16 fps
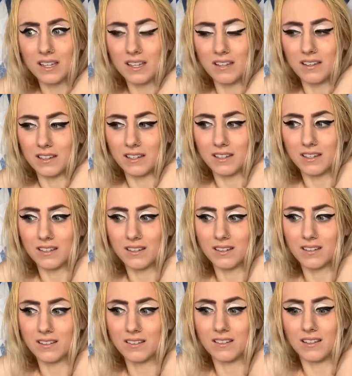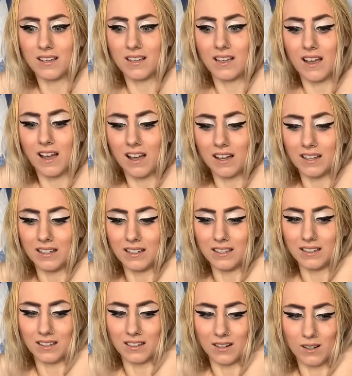like
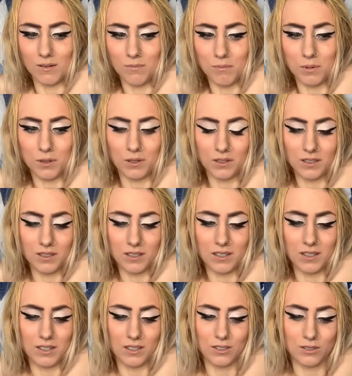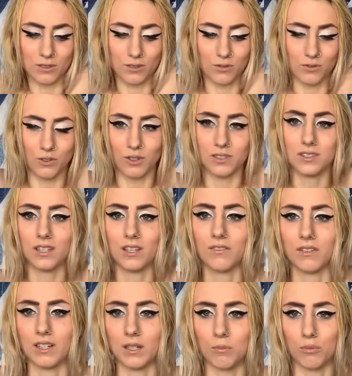hiking it up. So if you guys have
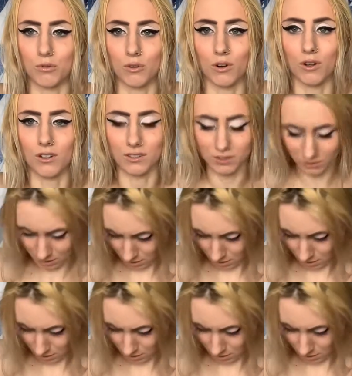any bras